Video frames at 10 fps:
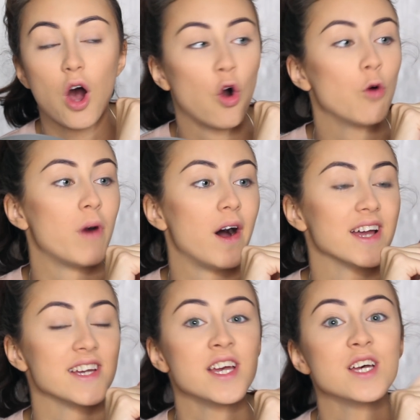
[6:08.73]
oh
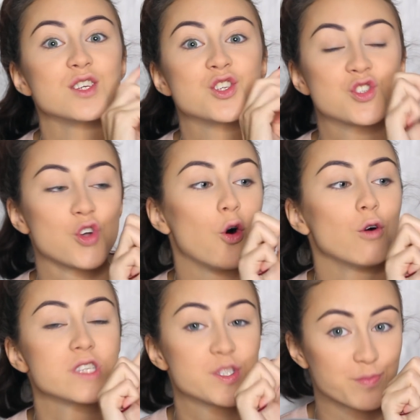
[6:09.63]
my,
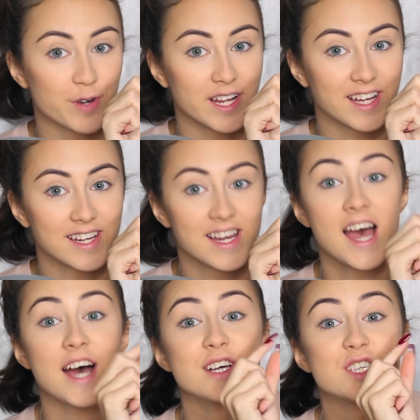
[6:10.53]
so spring,
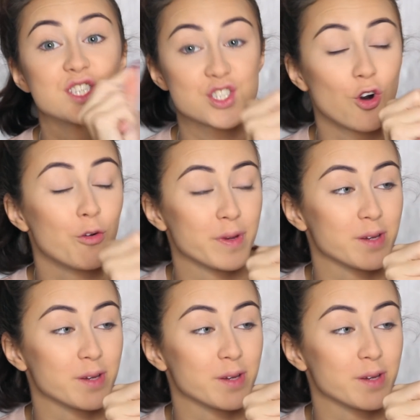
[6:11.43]
so